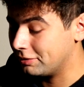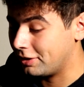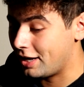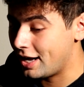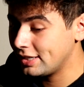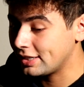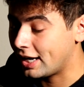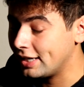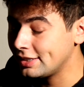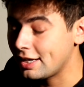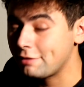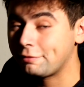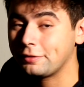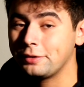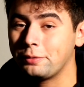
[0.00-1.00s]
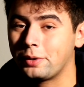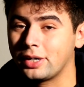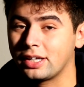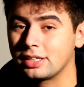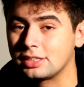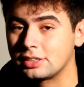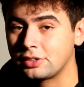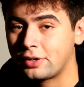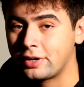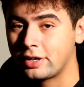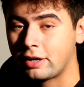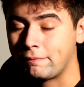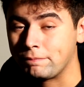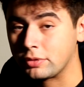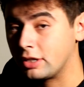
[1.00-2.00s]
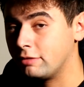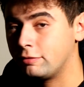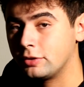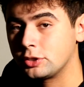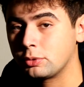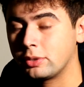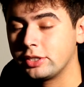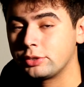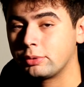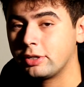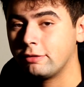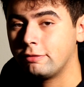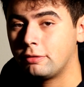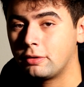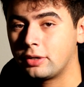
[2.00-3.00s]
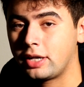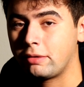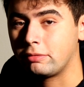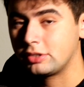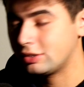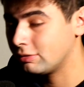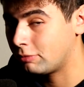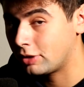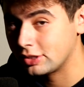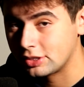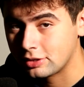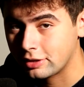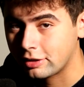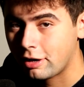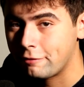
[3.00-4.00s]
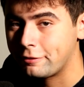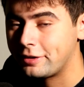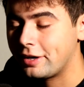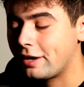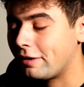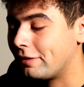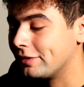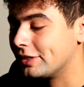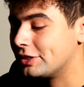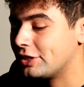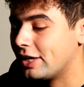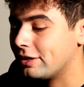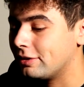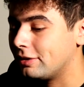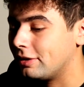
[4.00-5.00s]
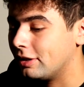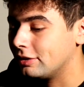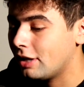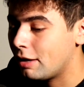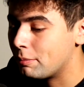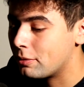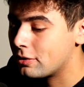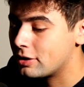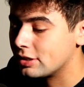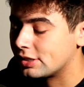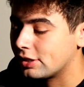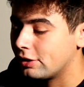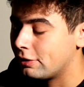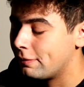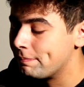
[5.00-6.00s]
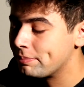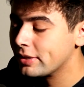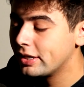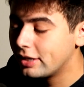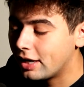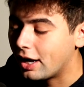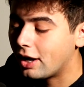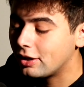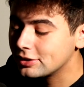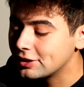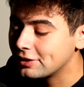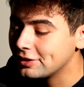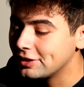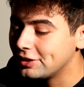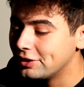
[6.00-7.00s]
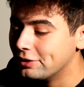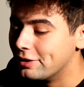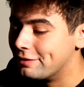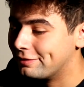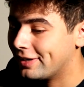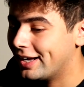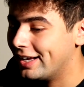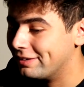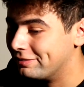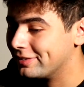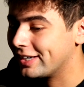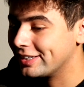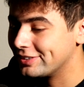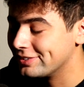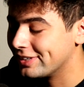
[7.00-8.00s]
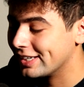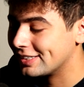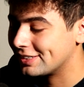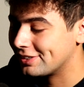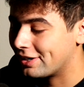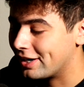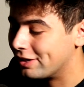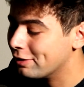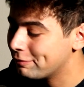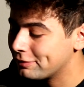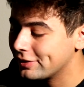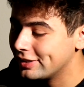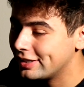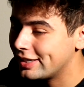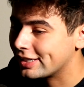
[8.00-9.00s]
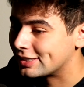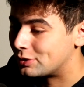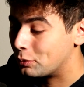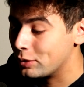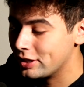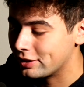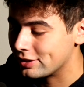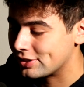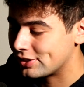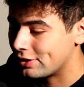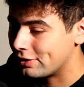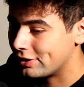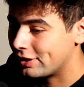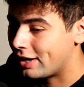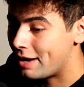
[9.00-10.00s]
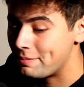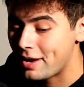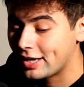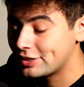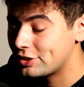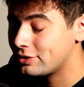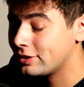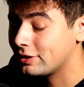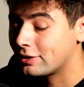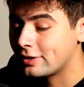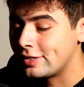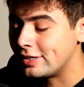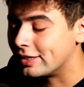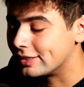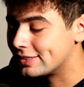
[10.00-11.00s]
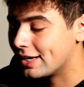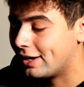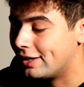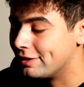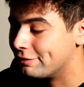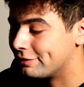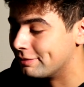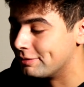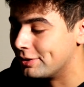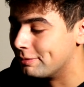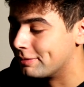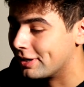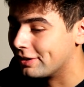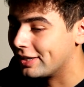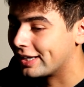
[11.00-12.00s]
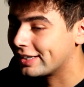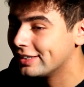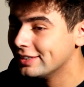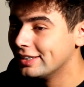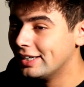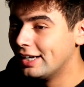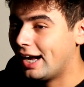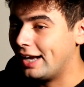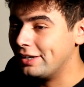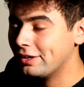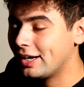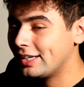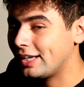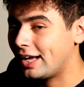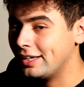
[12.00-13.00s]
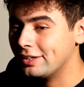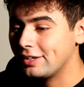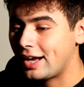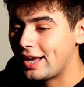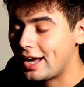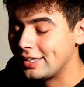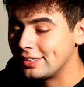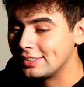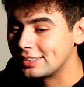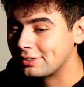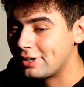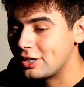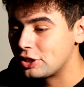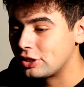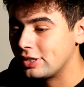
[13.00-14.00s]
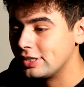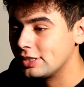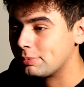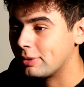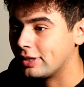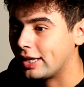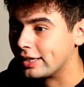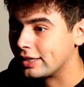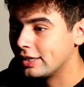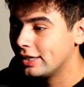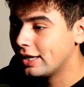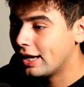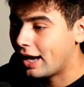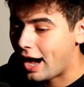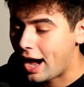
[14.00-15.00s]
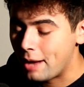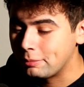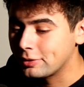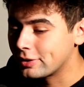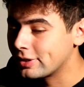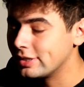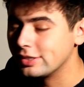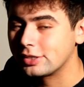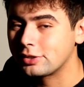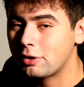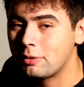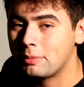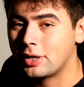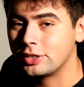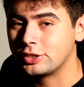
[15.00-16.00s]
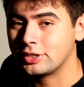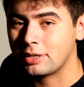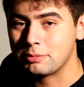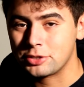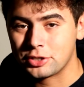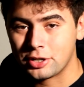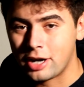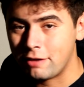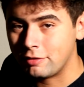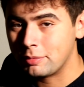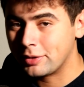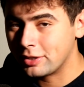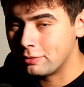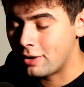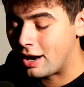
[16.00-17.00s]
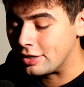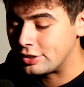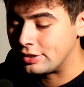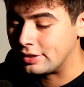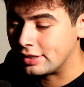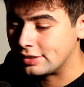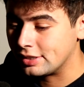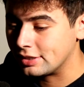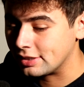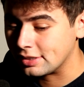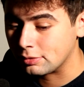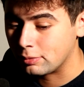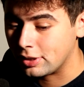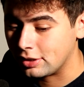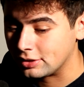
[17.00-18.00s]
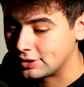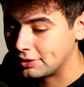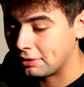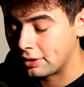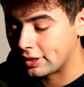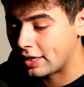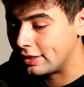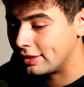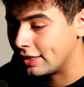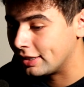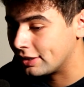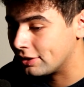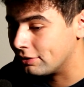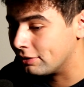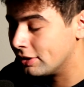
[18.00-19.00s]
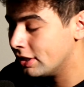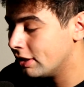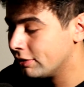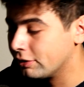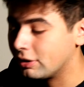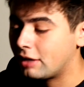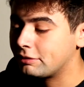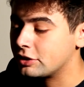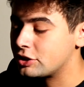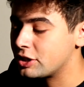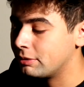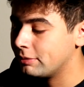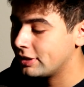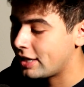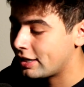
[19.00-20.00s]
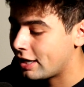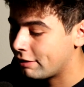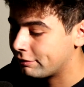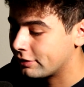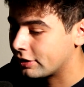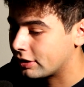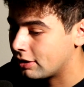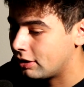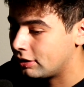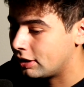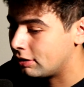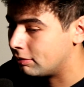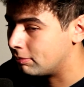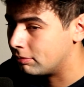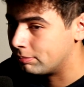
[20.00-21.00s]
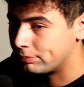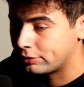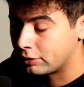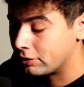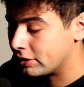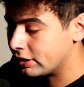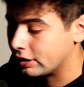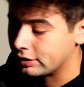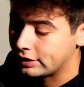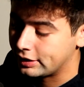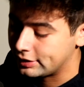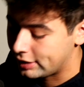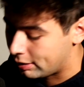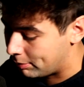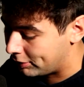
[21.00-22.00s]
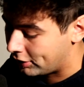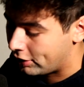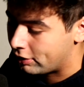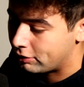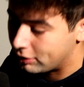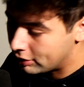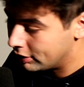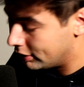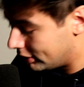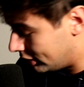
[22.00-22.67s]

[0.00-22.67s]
Well, I definitely want to get started in for 2024, and I want to start covering it on the channel a lot more. So I'll turn to you if I when I do get started. Hopefully in the next week or so here. I'm actually learning a ton from you, bro. Like I know I had these questions, but like I'm learning so much, and I'm sure everybody watching this is as well. So again, thank you. You'll have to shoot me that after the call. I'll throw it in the link down below.